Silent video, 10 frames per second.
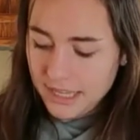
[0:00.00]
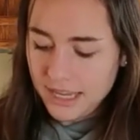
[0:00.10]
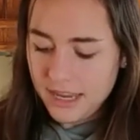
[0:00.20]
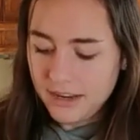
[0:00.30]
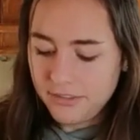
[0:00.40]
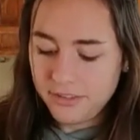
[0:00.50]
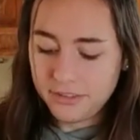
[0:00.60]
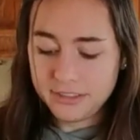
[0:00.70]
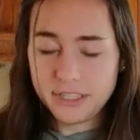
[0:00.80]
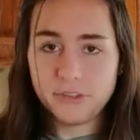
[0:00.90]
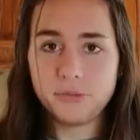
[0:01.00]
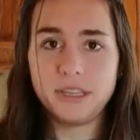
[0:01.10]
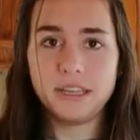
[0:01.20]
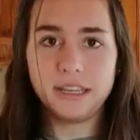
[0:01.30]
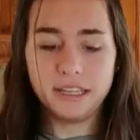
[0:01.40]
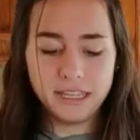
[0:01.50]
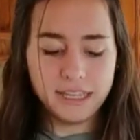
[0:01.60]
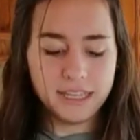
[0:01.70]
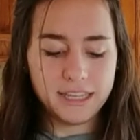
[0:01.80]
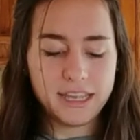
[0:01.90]
And if you'll excuse me,
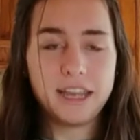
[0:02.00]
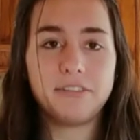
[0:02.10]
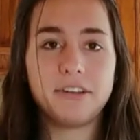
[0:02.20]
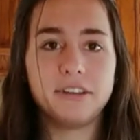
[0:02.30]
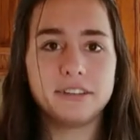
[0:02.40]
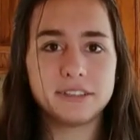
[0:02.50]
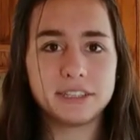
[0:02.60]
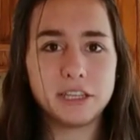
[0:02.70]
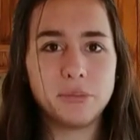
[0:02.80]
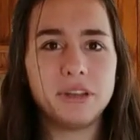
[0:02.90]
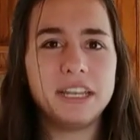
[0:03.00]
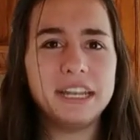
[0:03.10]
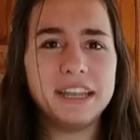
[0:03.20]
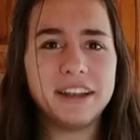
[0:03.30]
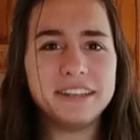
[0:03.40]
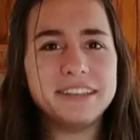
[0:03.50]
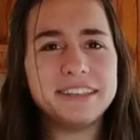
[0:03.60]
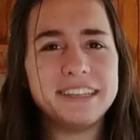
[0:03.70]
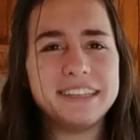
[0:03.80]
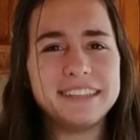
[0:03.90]
I have a panini I need to
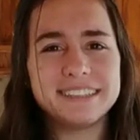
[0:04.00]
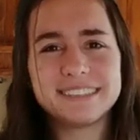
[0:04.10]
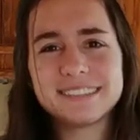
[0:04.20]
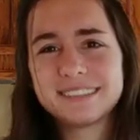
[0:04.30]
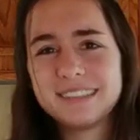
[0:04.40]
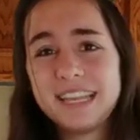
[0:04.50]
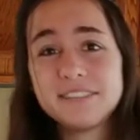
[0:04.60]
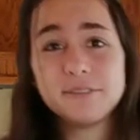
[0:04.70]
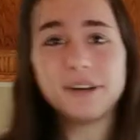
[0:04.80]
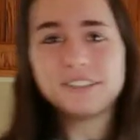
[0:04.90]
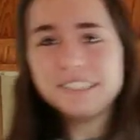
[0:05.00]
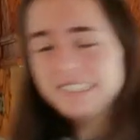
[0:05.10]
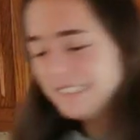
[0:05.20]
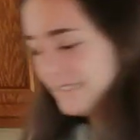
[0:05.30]
eat. Thanks for watching.